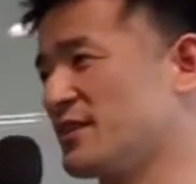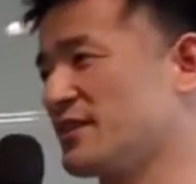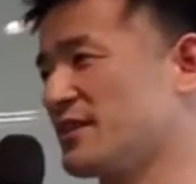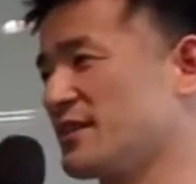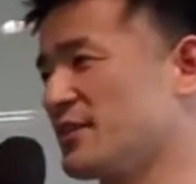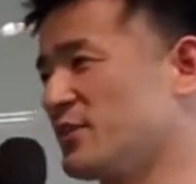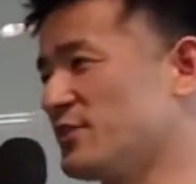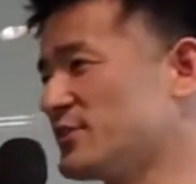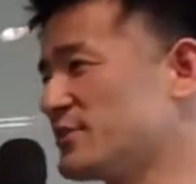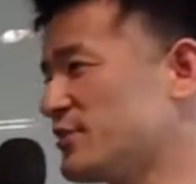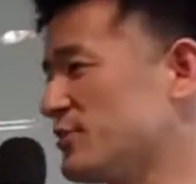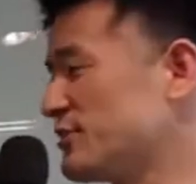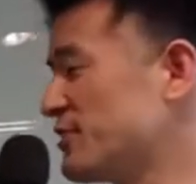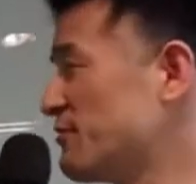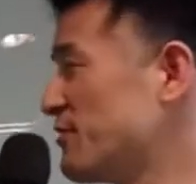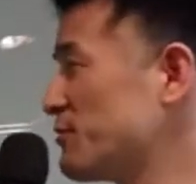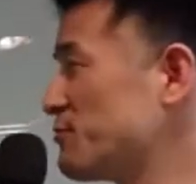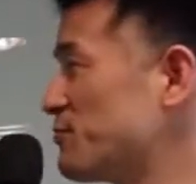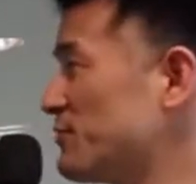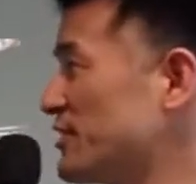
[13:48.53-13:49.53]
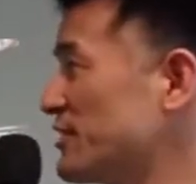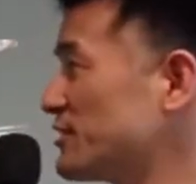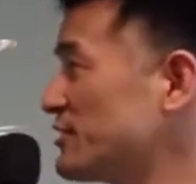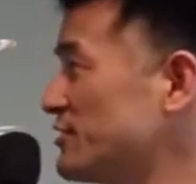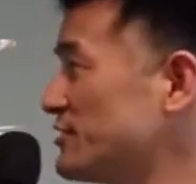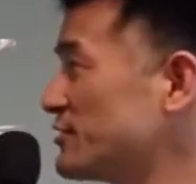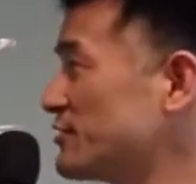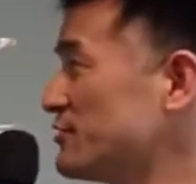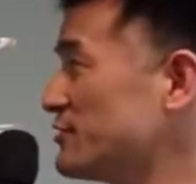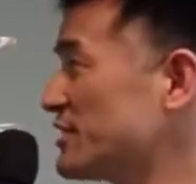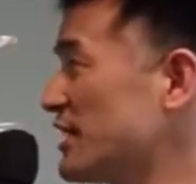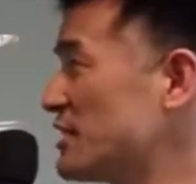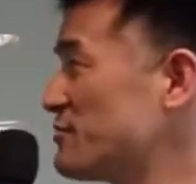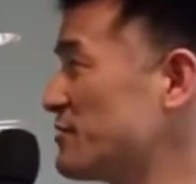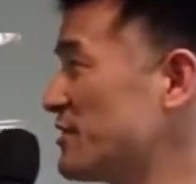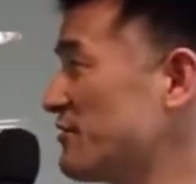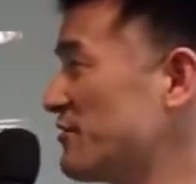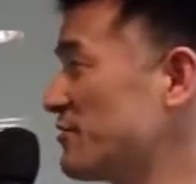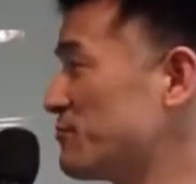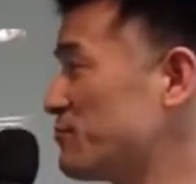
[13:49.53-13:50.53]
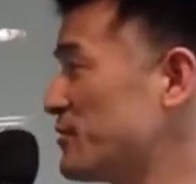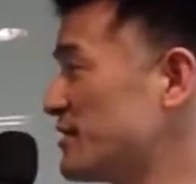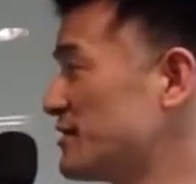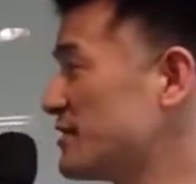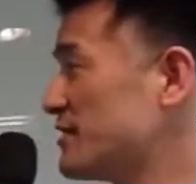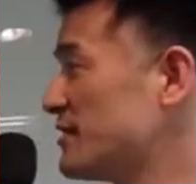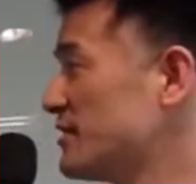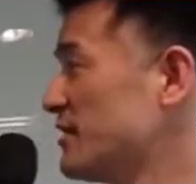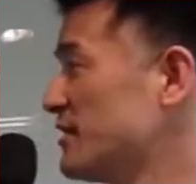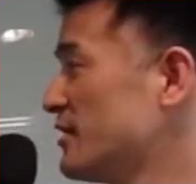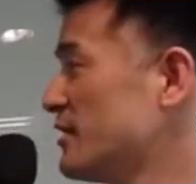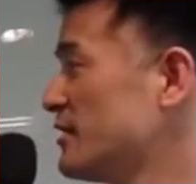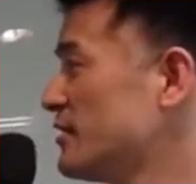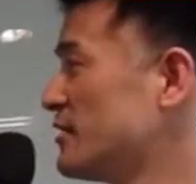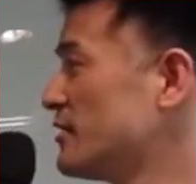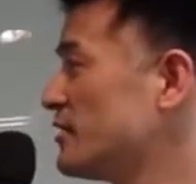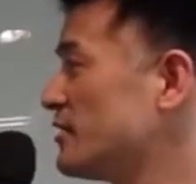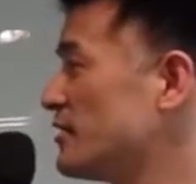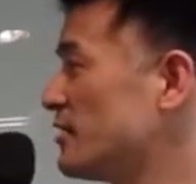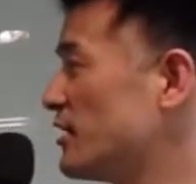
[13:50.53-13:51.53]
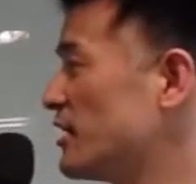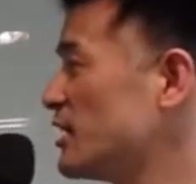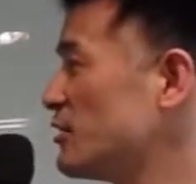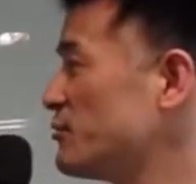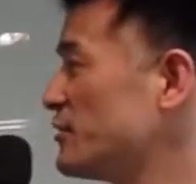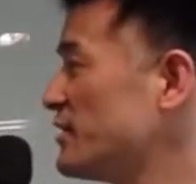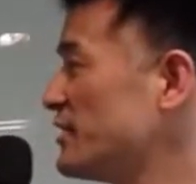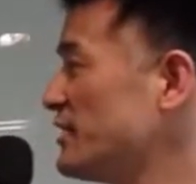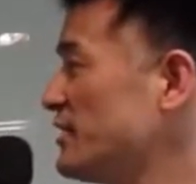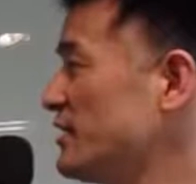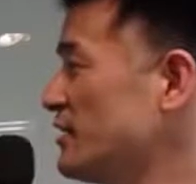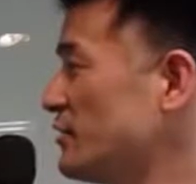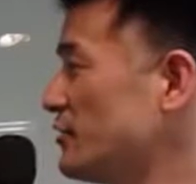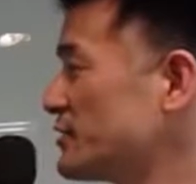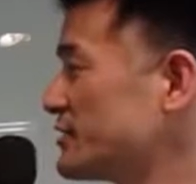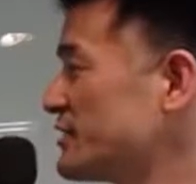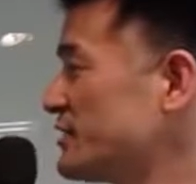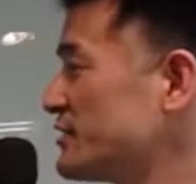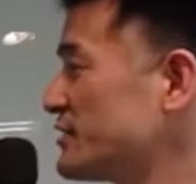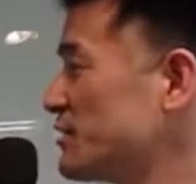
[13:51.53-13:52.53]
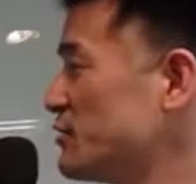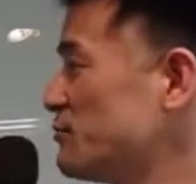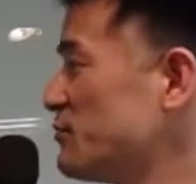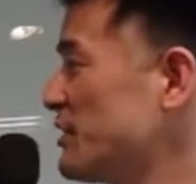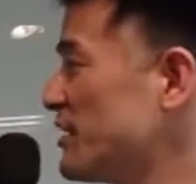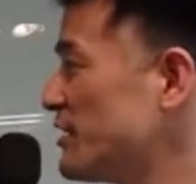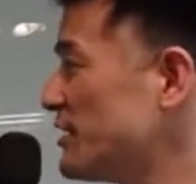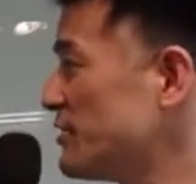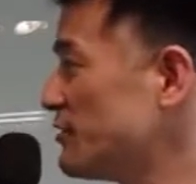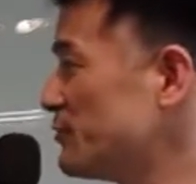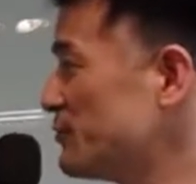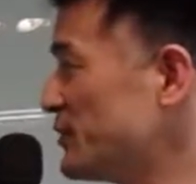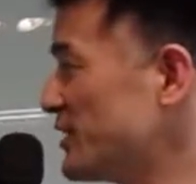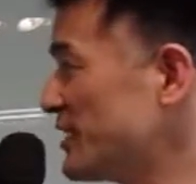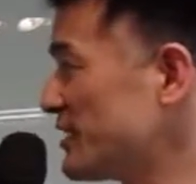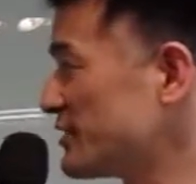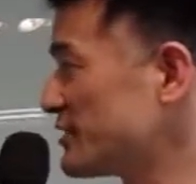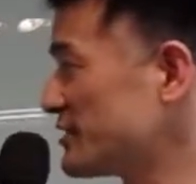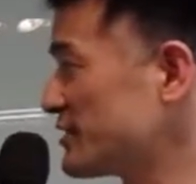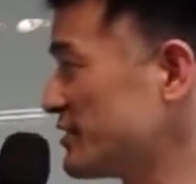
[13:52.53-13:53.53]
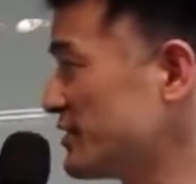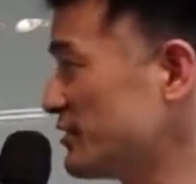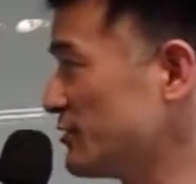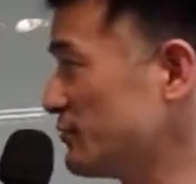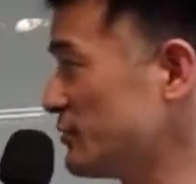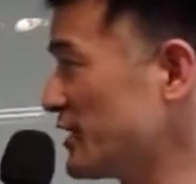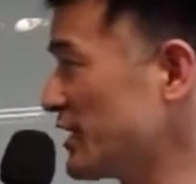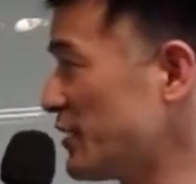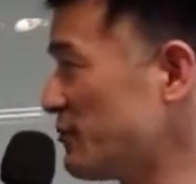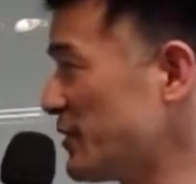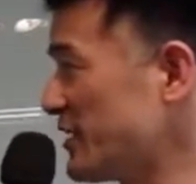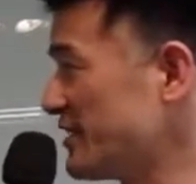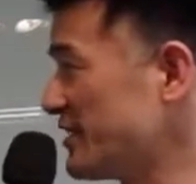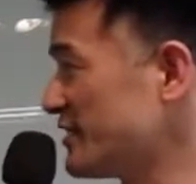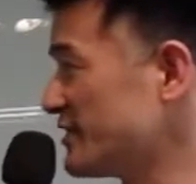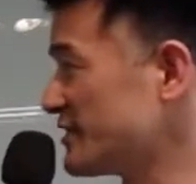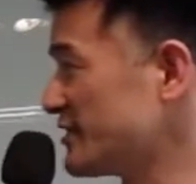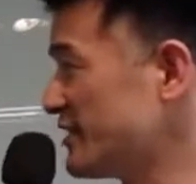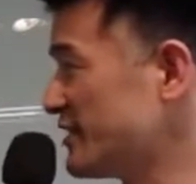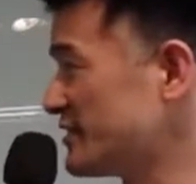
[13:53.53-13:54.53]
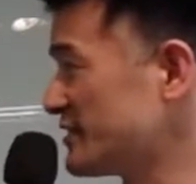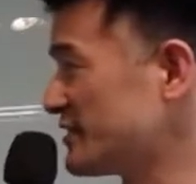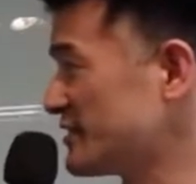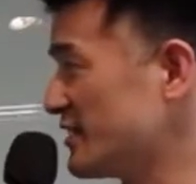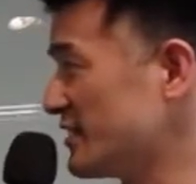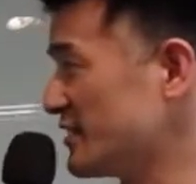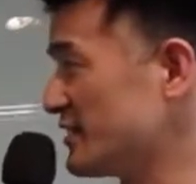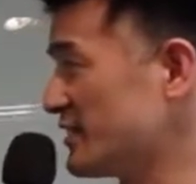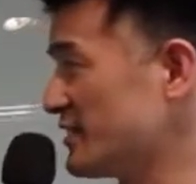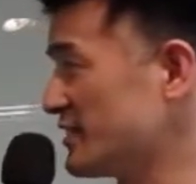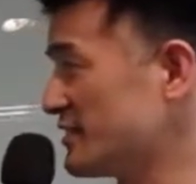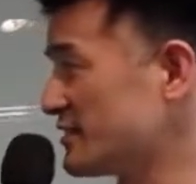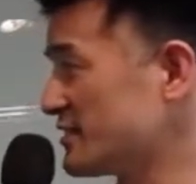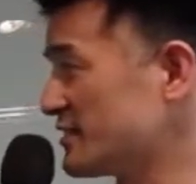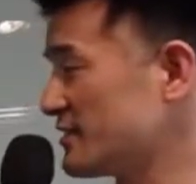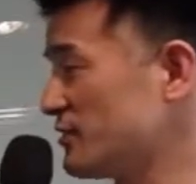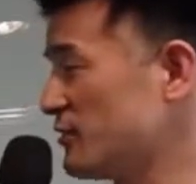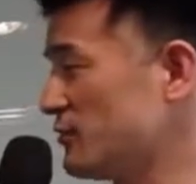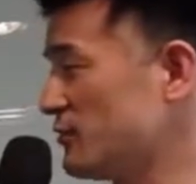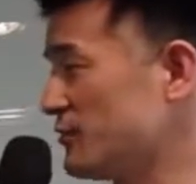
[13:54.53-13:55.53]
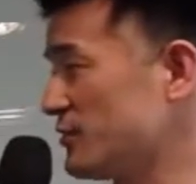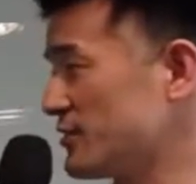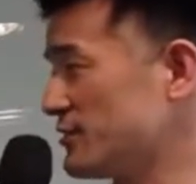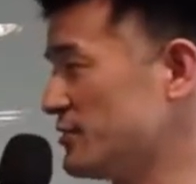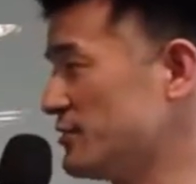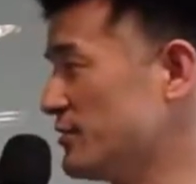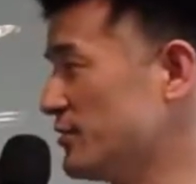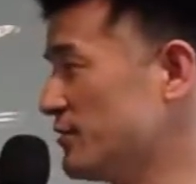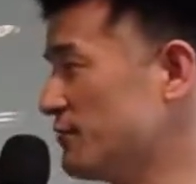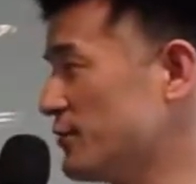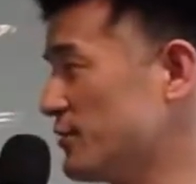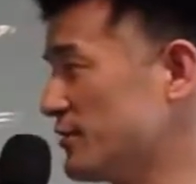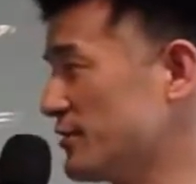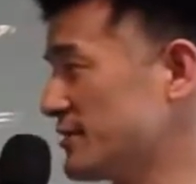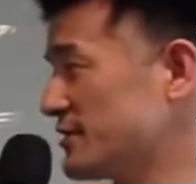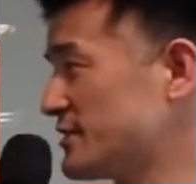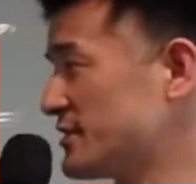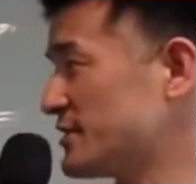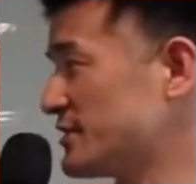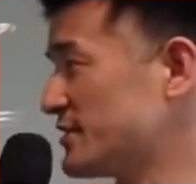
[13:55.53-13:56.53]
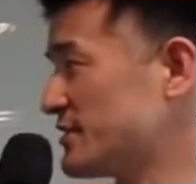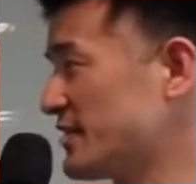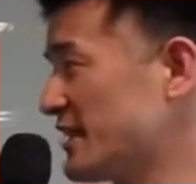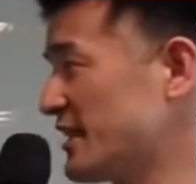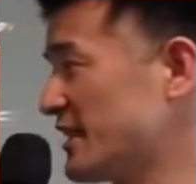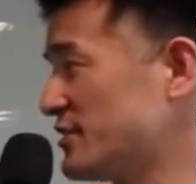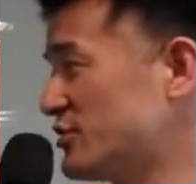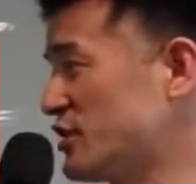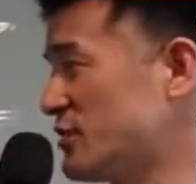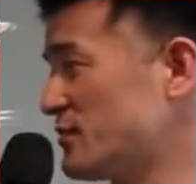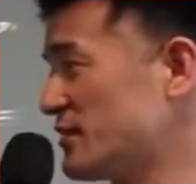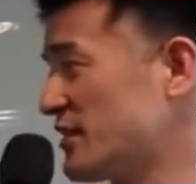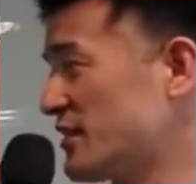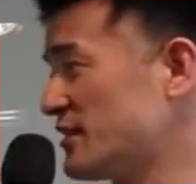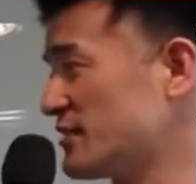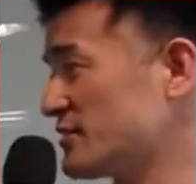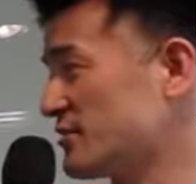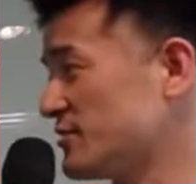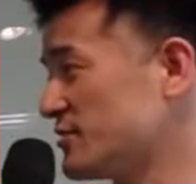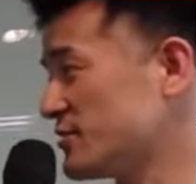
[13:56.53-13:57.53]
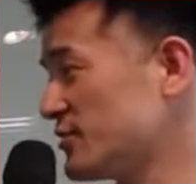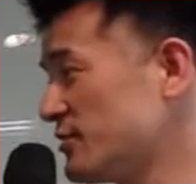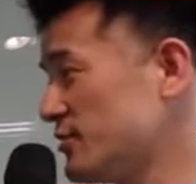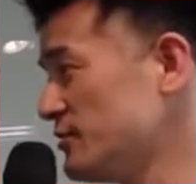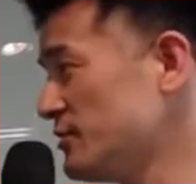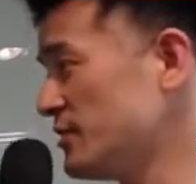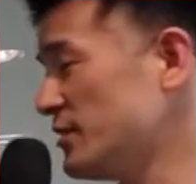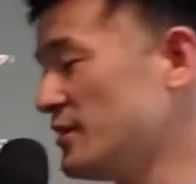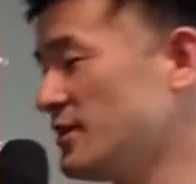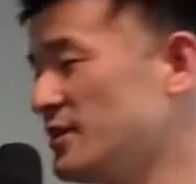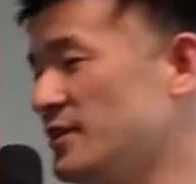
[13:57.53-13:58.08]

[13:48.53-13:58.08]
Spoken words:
console game development library or system, but Wikipedia says it's for the Sega Dreamcast console,